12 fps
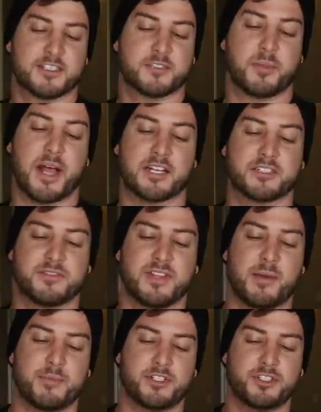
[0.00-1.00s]
splash of
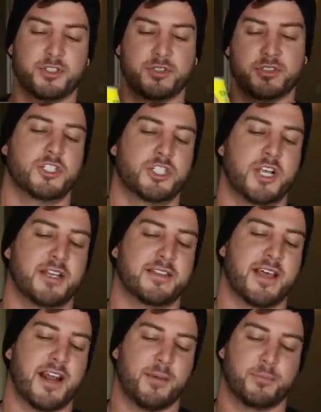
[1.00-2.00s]
lemon juice, shake
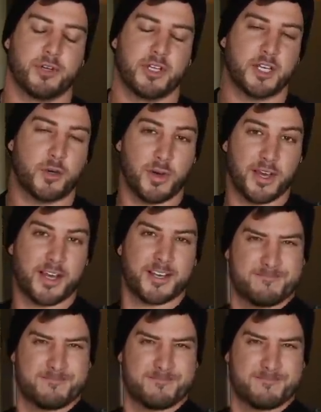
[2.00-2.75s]
that up really quick,